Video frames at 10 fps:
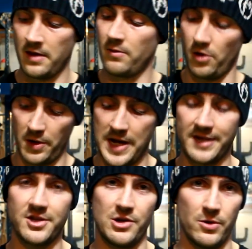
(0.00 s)
What you
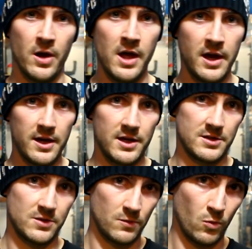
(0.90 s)
need to do
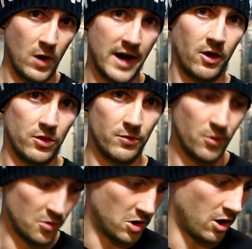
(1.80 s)
is work on the
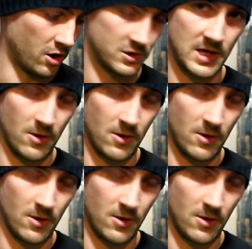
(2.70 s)
root cause.